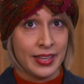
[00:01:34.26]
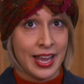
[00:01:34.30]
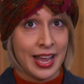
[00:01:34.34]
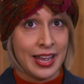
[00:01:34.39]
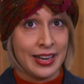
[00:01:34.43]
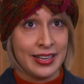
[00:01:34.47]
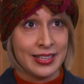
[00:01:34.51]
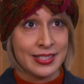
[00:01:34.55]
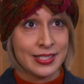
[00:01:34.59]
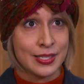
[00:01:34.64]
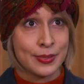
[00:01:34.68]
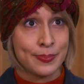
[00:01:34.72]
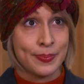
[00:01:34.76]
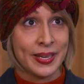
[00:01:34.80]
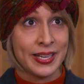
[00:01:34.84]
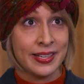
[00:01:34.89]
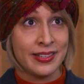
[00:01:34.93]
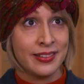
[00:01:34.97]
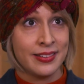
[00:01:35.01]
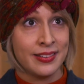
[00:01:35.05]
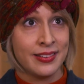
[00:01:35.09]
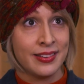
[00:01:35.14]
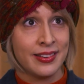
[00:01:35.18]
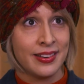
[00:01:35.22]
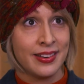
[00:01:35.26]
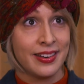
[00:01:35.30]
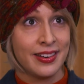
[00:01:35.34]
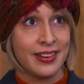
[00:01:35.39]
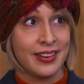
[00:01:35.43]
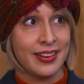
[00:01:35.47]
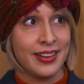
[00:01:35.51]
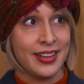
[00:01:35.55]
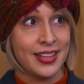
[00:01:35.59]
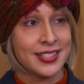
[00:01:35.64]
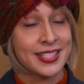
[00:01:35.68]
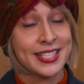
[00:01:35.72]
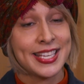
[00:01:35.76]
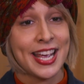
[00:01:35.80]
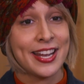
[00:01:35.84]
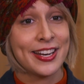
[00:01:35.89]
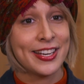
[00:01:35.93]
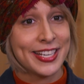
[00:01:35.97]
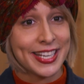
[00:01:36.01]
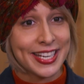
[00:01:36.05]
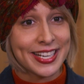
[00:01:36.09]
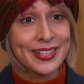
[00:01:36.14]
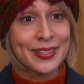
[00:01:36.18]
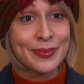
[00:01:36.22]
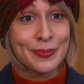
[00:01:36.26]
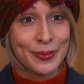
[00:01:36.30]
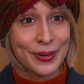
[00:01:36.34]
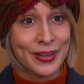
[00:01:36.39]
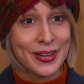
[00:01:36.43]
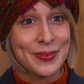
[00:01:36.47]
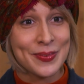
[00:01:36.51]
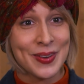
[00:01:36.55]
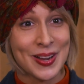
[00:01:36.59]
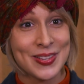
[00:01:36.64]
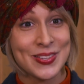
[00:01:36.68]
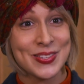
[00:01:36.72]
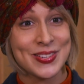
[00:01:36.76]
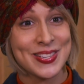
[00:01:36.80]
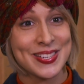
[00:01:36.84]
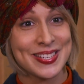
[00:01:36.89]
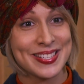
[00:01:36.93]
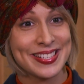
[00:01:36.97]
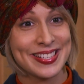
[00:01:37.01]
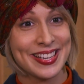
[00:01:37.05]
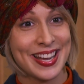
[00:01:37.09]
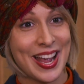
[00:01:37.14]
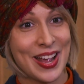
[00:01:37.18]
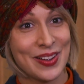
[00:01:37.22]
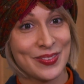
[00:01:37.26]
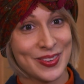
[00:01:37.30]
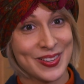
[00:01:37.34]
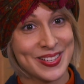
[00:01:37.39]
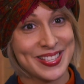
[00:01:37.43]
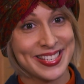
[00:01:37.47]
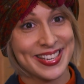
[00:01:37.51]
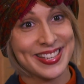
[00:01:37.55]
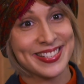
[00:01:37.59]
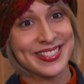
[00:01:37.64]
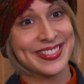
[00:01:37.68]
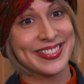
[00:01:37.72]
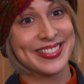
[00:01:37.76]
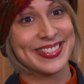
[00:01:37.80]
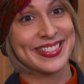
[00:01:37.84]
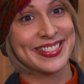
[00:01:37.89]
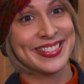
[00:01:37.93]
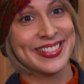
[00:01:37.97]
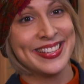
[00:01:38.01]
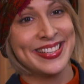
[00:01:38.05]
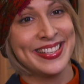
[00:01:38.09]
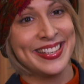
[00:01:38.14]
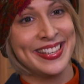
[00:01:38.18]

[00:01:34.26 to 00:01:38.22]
it's been insanity pretty much ever since.